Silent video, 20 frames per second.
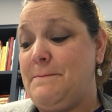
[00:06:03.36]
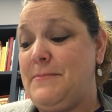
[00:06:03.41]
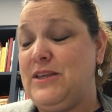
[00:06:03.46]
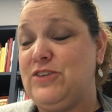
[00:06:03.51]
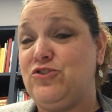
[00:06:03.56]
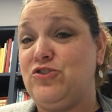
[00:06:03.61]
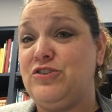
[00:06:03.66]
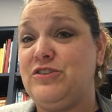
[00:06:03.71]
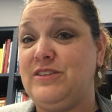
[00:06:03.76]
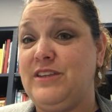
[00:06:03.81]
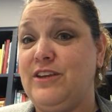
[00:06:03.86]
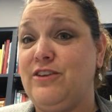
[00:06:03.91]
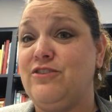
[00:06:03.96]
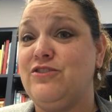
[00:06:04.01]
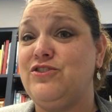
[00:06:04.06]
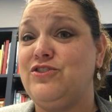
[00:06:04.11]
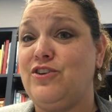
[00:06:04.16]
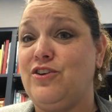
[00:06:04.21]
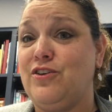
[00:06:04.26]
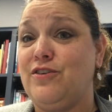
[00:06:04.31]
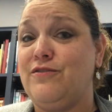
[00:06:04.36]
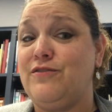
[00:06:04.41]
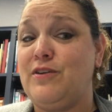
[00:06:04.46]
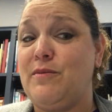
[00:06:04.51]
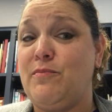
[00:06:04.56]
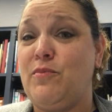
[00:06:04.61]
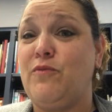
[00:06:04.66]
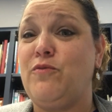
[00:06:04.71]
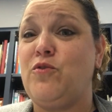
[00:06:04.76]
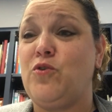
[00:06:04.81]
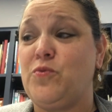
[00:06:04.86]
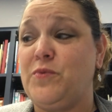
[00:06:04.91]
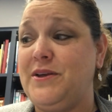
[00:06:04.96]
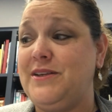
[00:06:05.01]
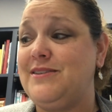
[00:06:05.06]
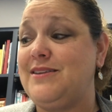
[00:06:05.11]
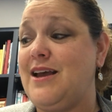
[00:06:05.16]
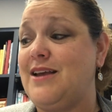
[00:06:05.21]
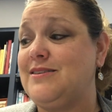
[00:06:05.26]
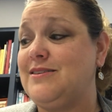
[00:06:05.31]
Mr. Slinger served before
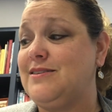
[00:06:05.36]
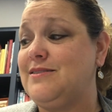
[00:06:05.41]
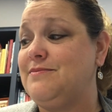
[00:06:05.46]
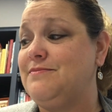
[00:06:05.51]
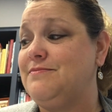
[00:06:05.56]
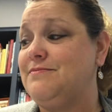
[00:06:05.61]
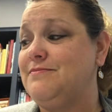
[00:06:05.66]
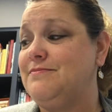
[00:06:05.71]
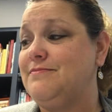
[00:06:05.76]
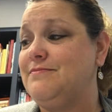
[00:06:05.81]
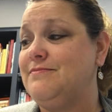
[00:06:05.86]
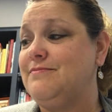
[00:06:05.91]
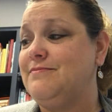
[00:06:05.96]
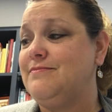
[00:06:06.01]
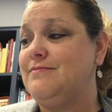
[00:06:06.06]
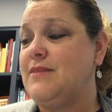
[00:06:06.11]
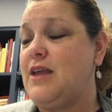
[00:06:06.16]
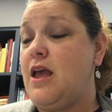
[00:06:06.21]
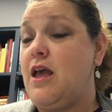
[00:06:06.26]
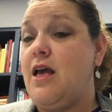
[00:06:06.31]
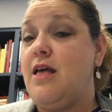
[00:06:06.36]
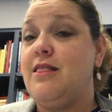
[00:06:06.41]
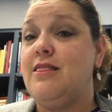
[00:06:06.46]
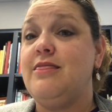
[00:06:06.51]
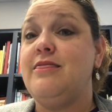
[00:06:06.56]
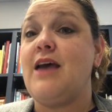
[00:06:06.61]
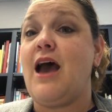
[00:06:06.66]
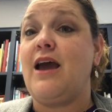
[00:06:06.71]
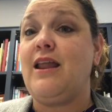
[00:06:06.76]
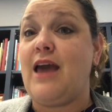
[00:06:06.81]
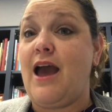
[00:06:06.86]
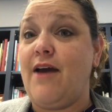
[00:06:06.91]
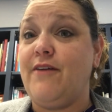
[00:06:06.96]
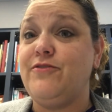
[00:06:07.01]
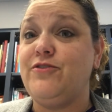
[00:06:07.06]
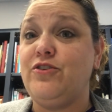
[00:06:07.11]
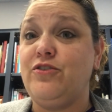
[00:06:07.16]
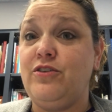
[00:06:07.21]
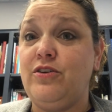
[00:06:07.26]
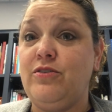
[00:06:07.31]
recess. That
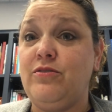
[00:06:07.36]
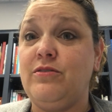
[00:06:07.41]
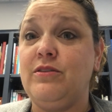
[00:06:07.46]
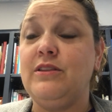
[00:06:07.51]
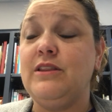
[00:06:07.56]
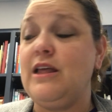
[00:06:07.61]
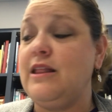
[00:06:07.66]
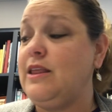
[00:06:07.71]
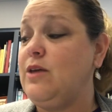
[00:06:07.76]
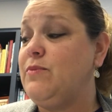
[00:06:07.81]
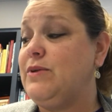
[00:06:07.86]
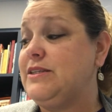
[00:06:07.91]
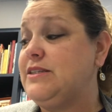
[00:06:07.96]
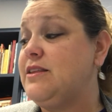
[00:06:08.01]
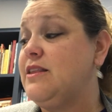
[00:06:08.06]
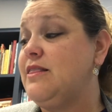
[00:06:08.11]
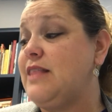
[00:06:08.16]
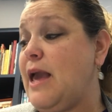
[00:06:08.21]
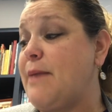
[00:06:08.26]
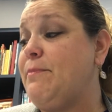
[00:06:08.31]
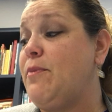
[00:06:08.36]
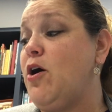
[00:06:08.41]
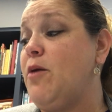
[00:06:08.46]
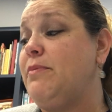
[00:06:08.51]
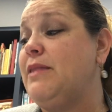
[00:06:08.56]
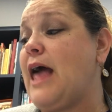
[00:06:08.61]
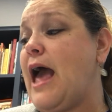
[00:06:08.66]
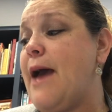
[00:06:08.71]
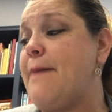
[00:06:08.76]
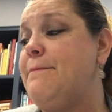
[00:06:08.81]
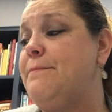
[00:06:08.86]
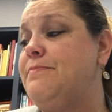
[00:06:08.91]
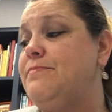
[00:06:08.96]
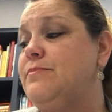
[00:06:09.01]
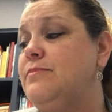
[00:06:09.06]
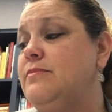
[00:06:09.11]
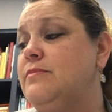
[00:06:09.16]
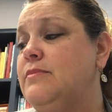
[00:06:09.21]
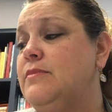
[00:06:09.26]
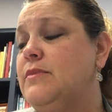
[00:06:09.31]
afternoon, Lilly went to the light bulb lab.
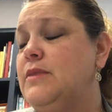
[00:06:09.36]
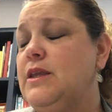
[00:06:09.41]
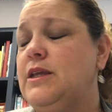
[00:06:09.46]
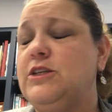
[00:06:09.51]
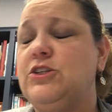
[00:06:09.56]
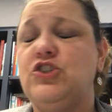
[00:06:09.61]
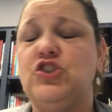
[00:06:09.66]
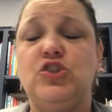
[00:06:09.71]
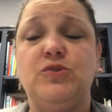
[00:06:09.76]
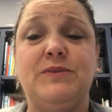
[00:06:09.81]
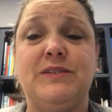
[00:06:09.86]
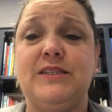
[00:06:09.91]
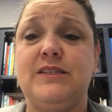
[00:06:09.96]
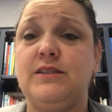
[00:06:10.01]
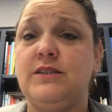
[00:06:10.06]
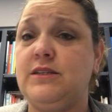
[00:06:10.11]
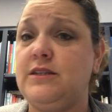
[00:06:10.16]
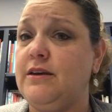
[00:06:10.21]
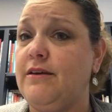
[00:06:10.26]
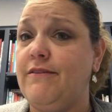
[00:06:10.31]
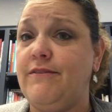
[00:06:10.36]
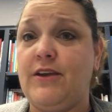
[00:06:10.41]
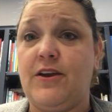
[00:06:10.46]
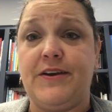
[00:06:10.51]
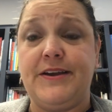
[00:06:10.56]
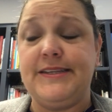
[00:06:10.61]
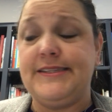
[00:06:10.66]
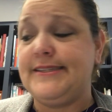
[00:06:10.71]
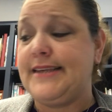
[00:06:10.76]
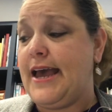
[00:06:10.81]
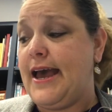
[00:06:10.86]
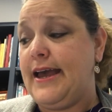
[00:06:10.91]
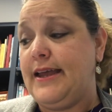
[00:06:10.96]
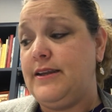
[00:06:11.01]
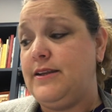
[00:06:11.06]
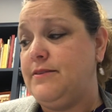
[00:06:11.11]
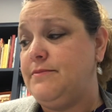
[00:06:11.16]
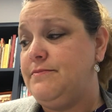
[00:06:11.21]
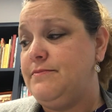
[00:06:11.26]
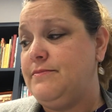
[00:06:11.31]
She was still very
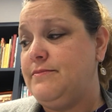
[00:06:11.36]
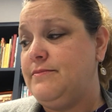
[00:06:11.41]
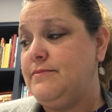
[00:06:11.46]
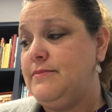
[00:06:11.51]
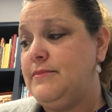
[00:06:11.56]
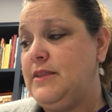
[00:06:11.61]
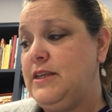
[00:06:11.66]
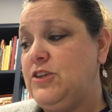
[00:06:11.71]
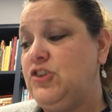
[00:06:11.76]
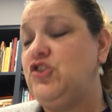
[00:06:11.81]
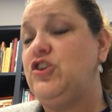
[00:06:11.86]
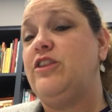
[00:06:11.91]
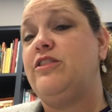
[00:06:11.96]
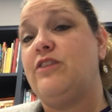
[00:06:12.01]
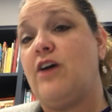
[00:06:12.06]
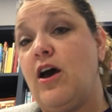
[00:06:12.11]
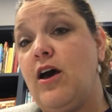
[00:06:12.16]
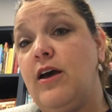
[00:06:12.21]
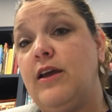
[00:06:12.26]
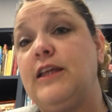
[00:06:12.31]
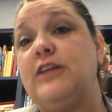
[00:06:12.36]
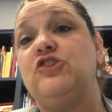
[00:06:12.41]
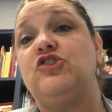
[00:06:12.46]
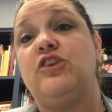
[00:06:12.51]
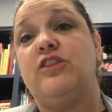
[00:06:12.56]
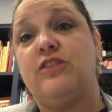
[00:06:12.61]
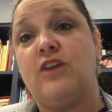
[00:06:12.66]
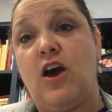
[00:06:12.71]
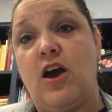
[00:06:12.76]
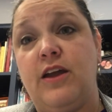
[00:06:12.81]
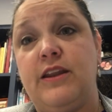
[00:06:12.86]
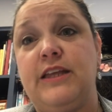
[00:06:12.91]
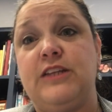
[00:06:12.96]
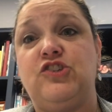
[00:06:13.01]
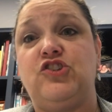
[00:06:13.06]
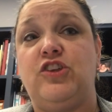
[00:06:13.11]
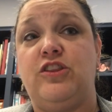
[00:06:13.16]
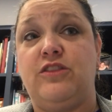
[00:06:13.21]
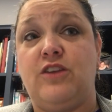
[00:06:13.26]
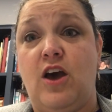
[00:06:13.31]
sad. She thought and she thought and
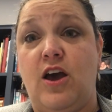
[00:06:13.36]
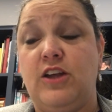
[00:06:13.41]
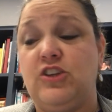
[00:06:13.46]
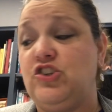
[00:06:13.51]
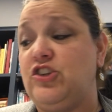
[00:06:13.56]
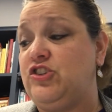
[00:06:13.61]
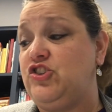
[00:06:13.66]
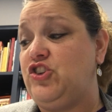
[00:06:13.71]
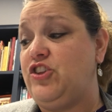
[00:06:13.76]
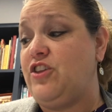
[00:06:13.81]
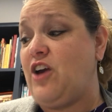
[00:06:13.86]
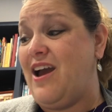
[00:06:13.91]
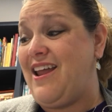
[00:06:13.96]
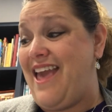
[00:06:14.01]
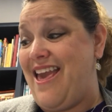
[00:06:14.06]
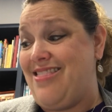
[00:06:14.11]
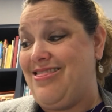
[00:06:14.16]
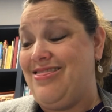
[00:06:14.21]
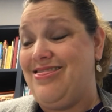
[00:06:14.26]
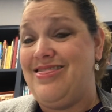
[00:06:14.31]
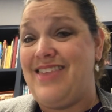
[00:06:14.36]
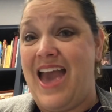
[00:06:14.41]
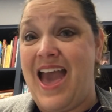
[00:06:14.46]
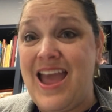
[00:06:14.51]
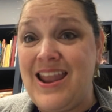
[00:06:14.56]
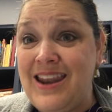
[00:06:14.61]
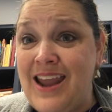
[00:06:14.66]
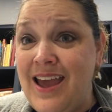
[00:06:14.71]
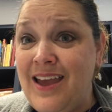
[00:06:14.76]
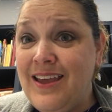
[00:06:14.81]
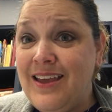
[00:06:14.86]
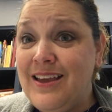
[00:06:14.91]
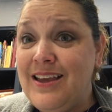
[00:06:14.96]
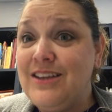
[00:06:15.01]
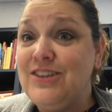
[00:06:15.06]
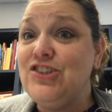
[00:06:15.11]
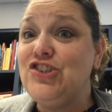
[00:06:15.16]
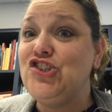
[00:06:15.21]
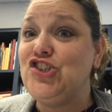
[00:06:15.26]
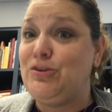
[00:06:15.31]
she thought and she thought, and then
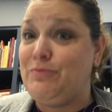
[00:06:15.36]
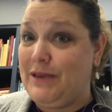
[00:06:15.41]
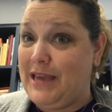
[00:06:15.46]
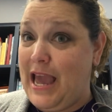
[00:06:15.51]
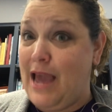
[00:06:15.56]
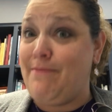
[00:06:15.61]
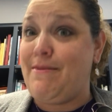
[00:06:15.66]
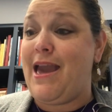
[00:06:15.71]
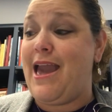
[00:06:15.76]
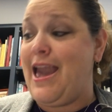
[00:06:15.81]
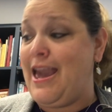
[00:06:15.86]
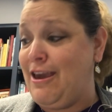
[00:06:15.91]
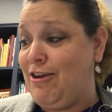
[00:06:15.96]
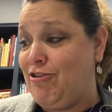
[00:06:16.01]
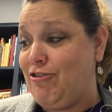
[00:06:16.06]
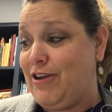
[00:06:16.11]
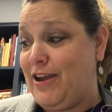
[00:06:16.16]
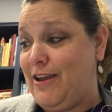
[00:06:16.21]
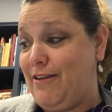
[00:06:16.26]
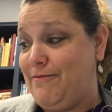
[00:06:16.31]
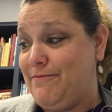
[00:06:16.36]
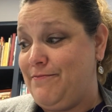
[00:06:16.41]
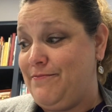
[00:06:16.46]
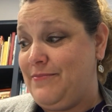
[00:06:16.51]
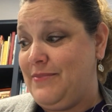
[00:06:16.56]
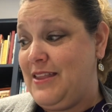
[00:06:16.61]
she became angry.